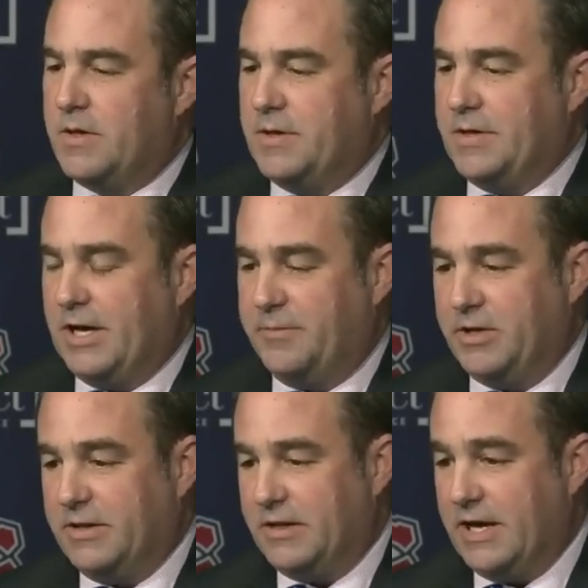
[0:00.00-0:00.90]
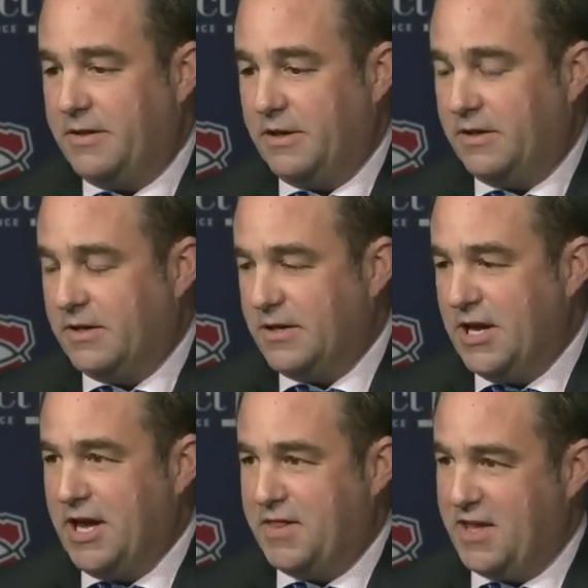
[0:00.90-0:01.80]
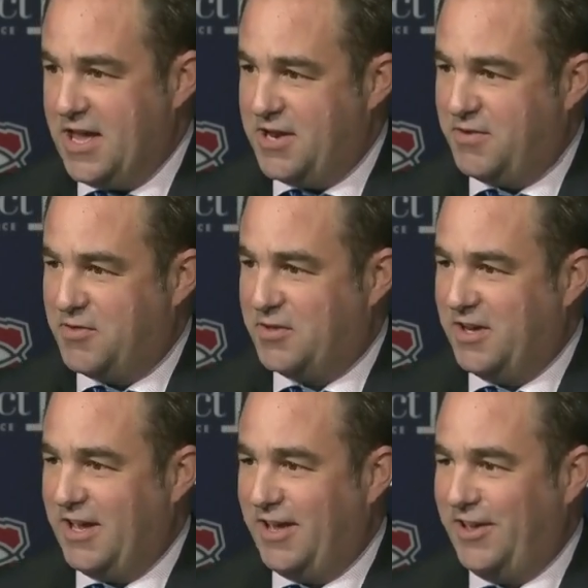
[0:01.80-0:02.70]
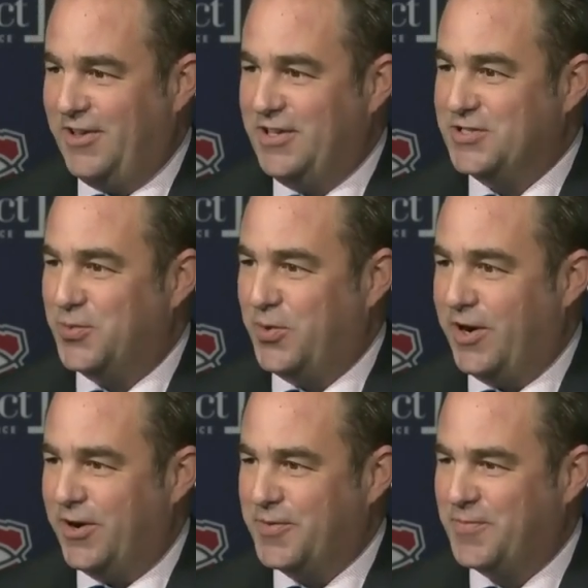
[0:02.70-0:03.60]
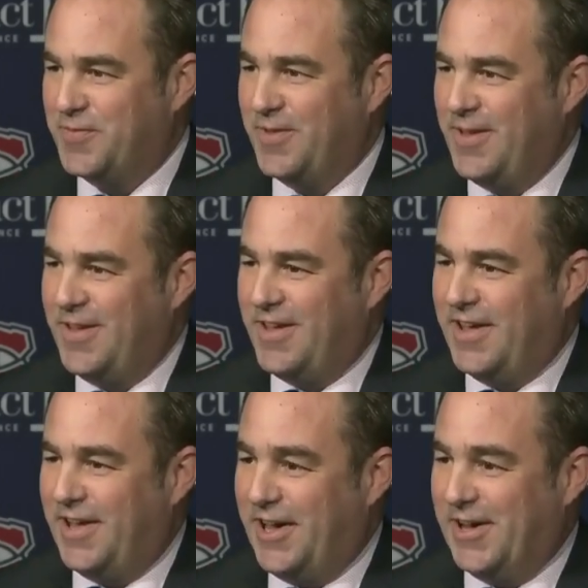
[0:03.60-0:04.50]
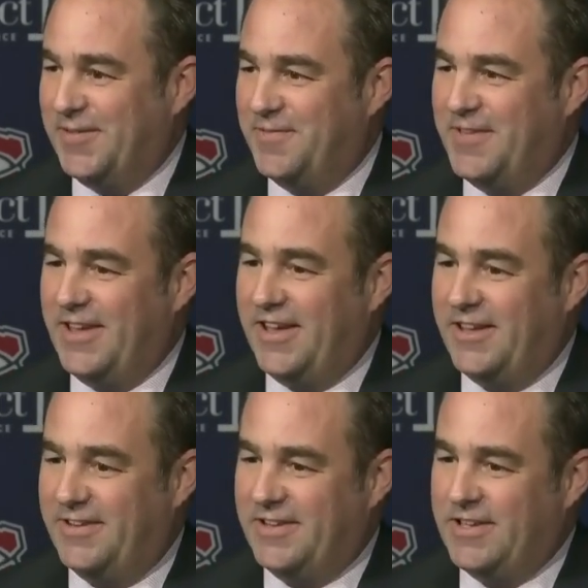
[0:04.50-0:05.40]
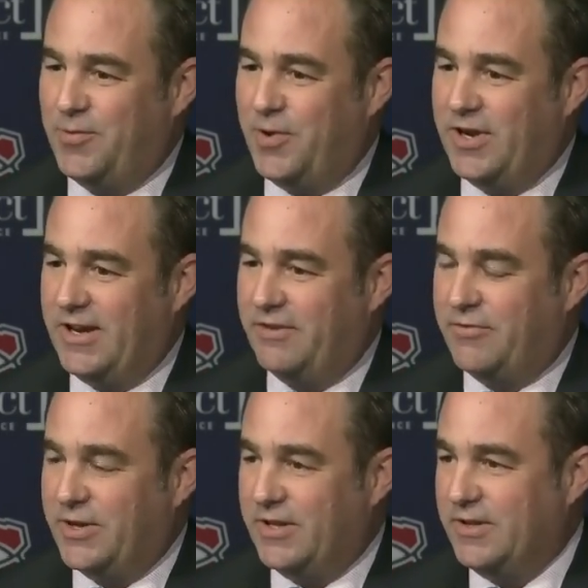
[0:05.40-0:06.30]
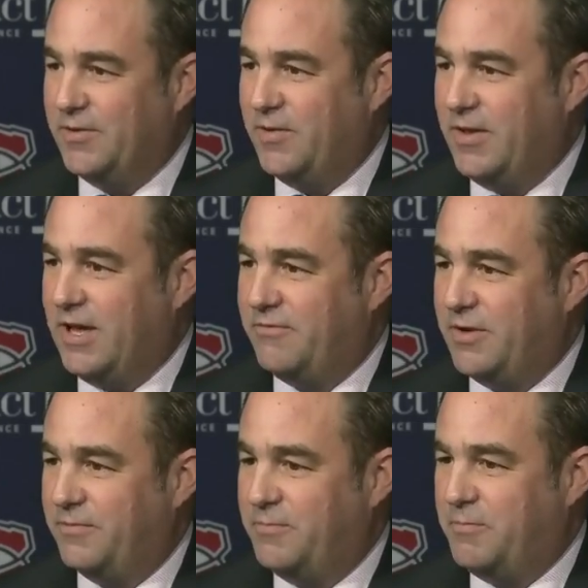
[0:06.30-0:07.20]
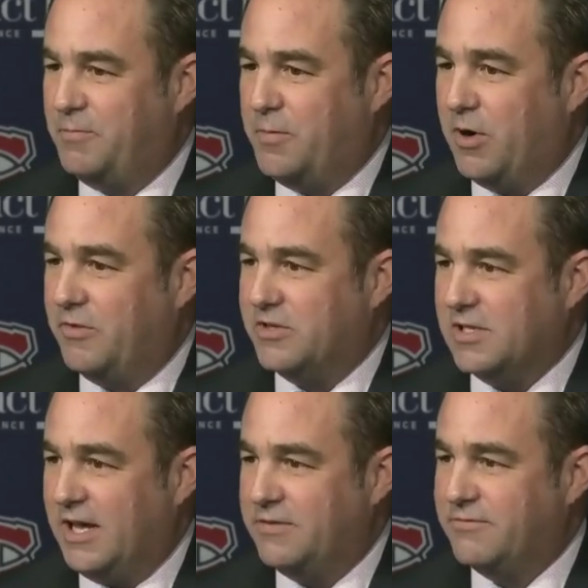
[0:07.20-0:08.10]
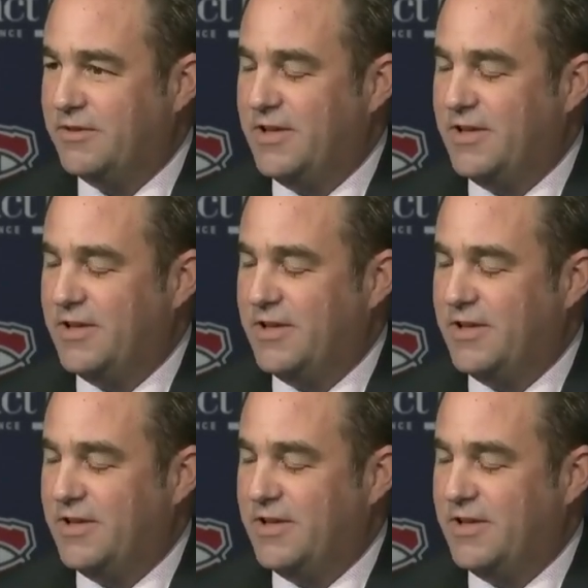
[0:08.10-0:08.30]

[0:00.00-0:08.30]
Yeah, I mean, at, at, the at the end of the day, he's a winner, um, and he won in every every part of his life.